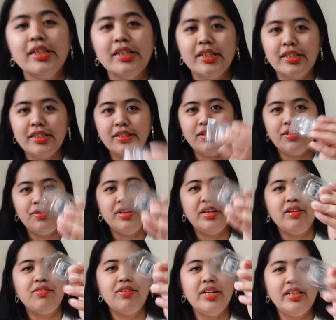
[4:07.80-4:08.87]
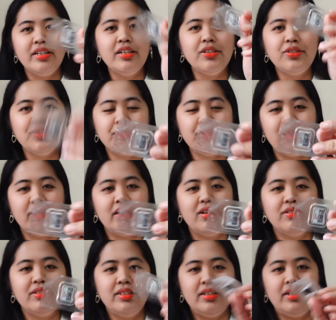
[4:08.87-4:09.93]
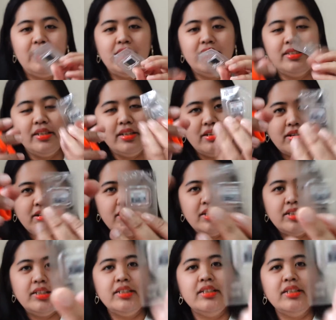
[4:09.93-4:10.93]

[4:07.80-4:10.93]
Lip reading: So we get ready to take out the SD card.